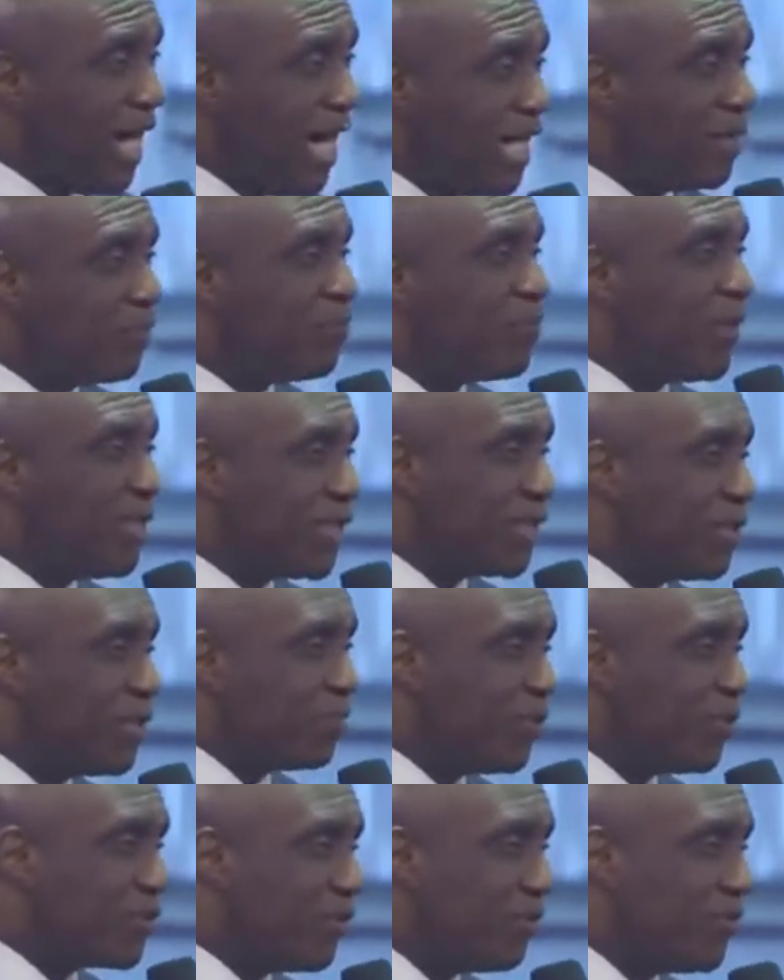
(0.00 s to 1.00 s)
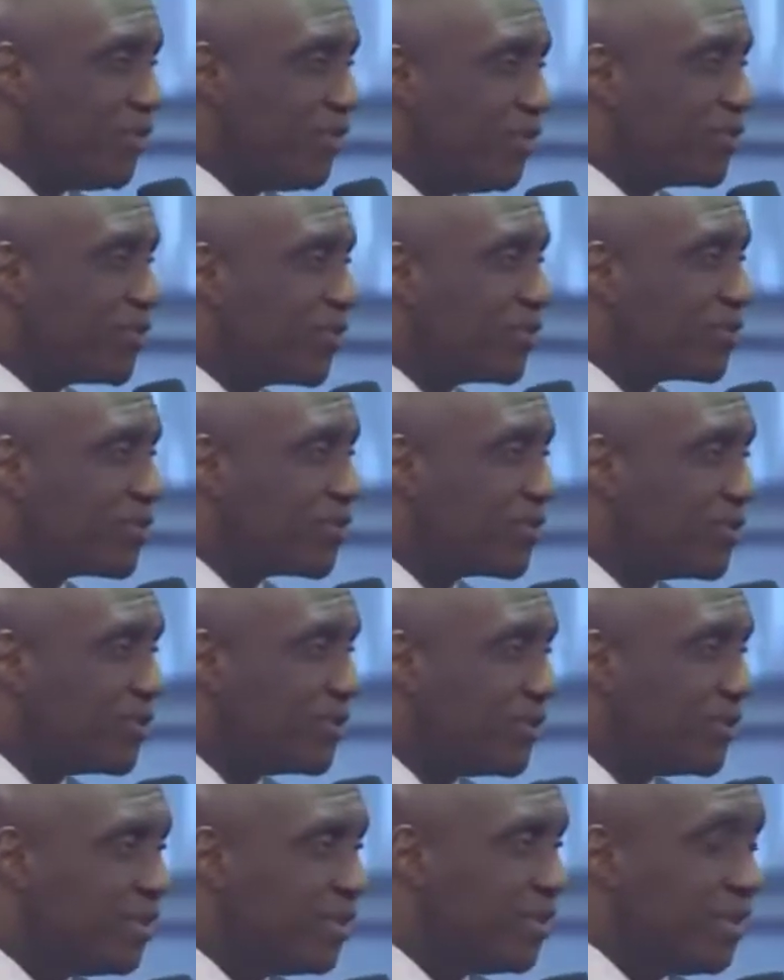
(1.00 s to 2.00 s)
and the principles of Jesus.
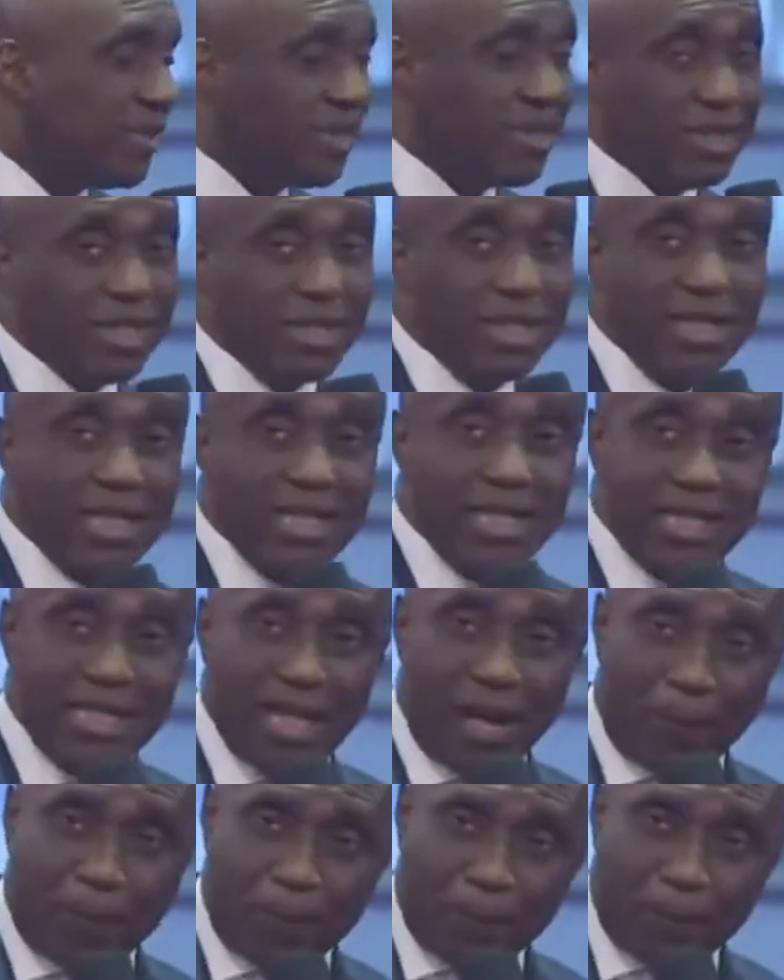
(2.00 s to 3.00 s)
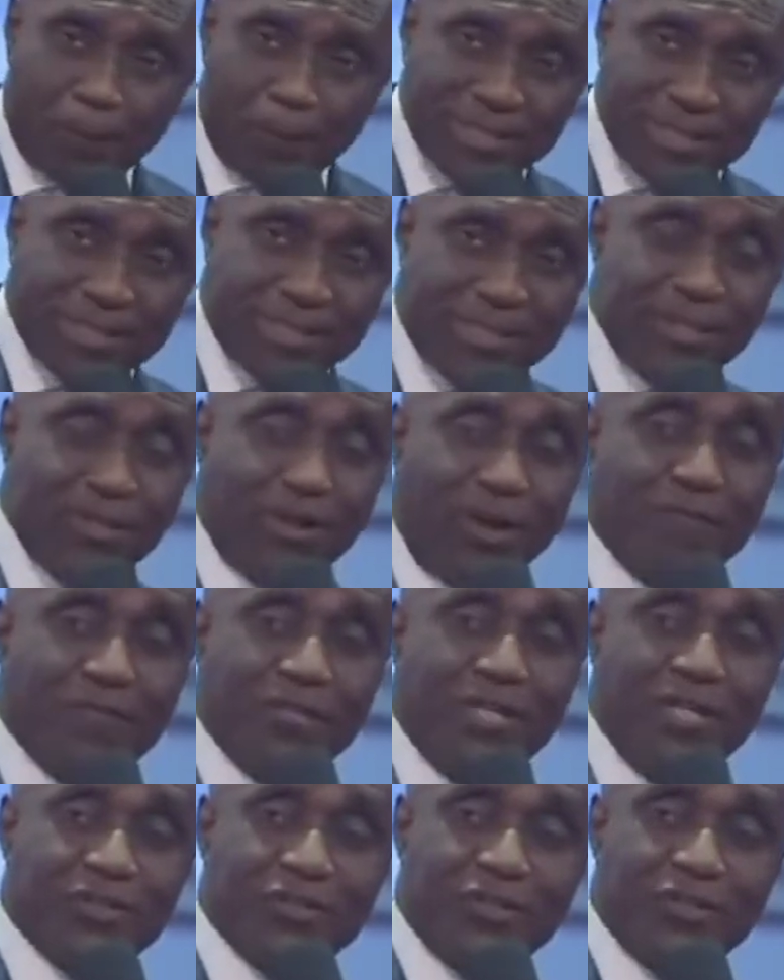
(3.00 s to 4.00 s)
The person
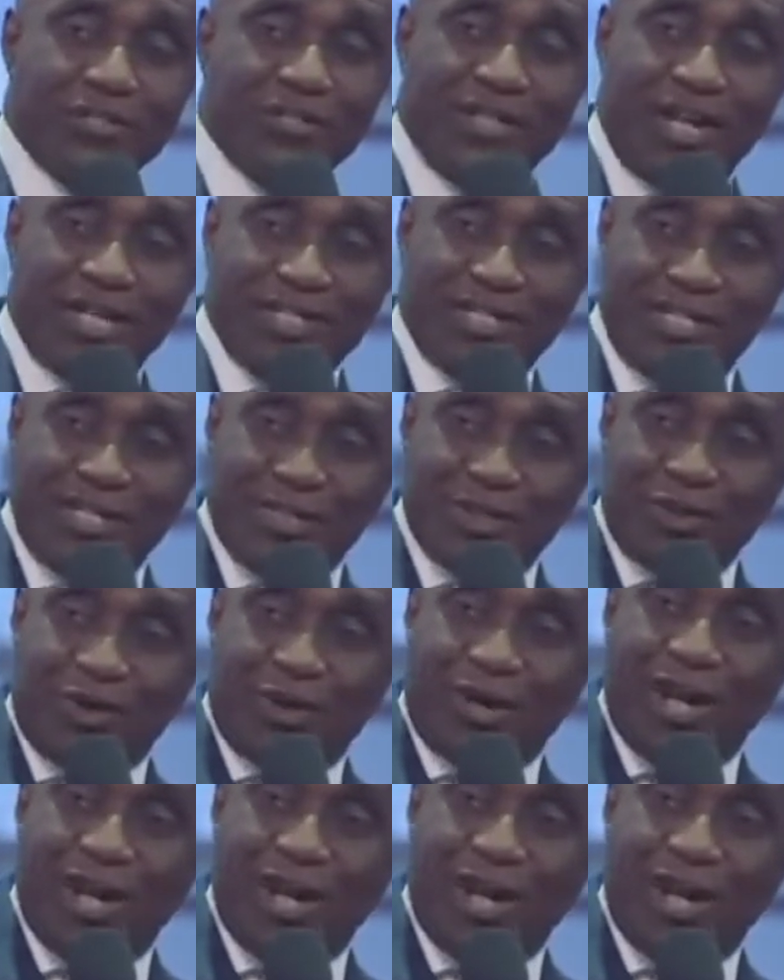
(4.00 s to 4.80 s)
of Jesus guarantees